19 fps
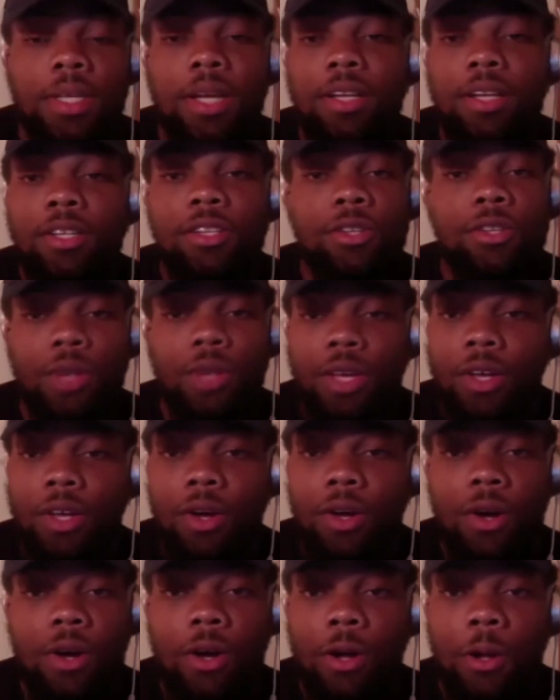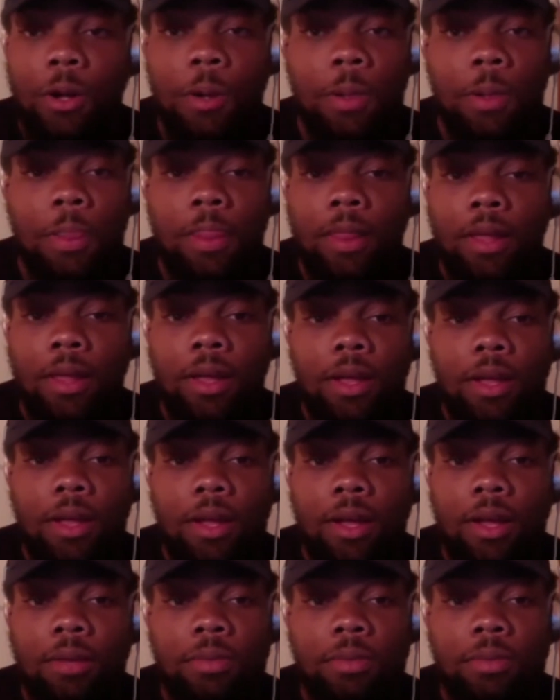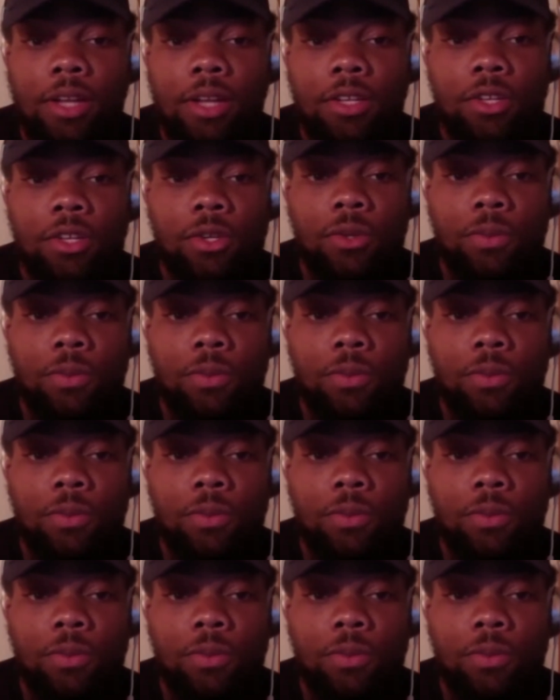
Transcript: get Bron mad, and Bron gonna start